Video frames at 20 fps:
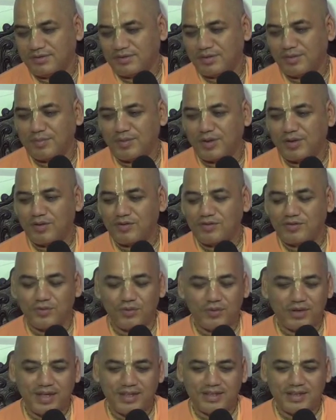Somebody was
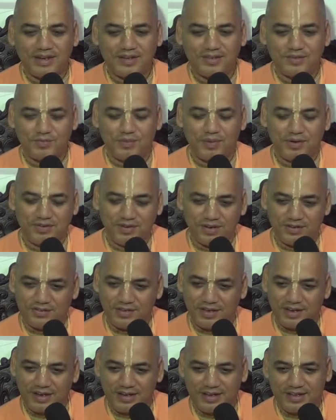joking there is special
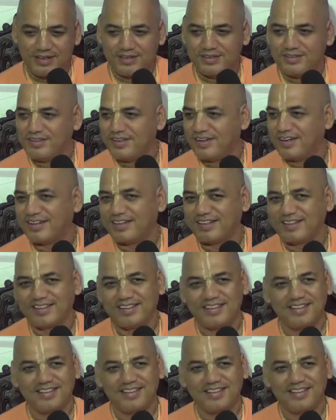genetic engineering